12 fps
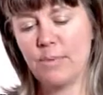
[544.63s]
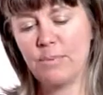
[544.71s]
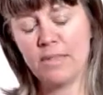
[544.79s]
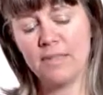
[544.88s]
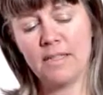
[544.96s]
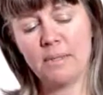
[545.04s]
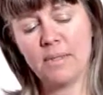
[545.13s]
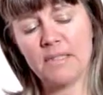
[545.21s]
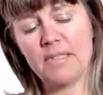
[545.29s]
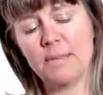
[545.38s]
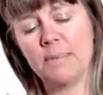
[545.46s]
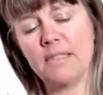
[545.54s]
been
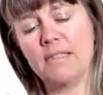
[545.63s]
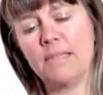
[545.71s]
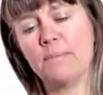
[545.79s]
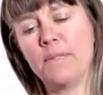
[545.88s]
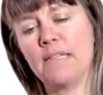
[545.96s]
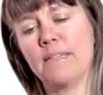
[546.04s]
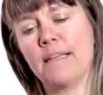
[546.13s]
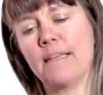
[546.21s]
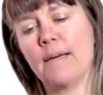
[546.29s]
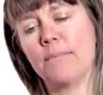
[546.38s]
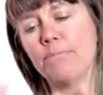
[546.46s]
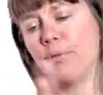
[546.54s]
building,
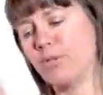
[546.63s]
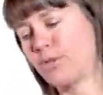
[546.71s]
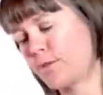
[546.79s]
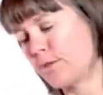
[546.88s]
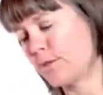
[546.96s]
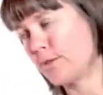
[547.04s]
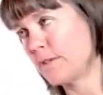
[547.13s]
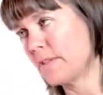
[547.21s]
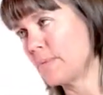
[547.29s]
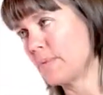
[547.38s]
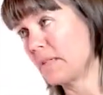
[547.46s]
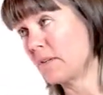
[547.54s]
and then it
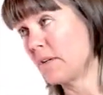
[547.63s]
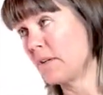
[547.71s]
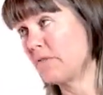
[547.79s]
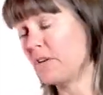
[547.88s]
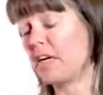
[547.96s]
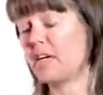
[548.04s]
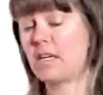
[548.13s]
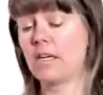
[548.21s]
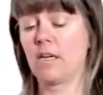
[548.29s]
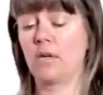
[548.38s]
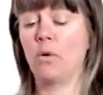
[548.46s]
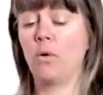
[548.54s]
spills over,
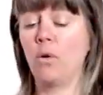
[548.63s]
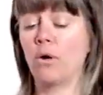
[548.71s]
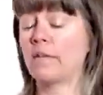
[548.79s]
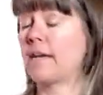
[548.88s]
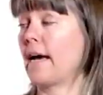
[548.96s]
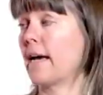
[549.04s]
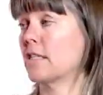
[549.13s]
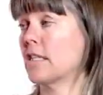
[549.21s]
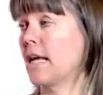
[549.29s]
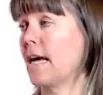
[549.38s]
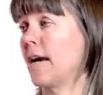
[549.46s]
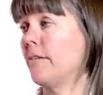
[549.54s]
or they
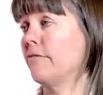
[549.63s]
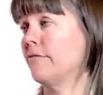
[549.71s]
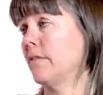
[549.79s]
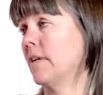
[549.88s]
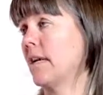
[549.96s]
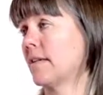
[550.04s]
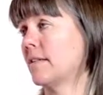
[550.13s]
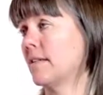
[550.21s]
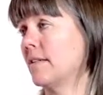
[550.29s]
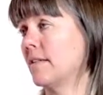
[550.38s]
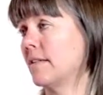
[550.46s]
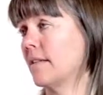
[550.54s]
actually have an
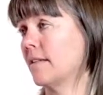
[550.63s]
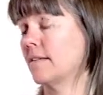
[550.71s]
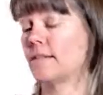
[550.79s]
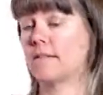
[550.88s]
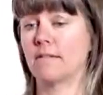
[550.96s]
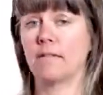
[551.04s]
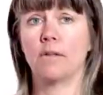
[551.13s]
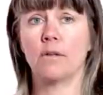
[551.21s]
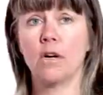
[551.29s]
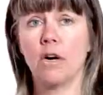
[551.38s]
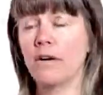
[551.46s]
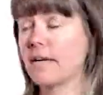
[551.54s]
accident that's, a
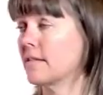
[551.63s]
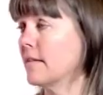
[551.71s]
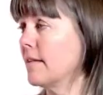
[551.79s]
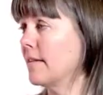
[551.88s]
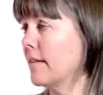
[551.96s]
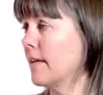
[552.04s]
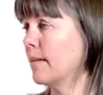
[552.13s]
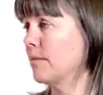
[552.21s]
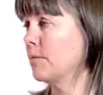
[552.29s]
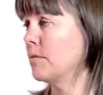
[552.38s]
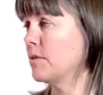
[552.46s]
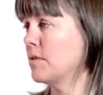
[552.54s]
car accident that
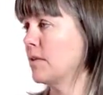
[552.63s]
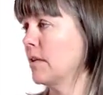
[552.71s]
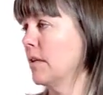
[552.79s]
was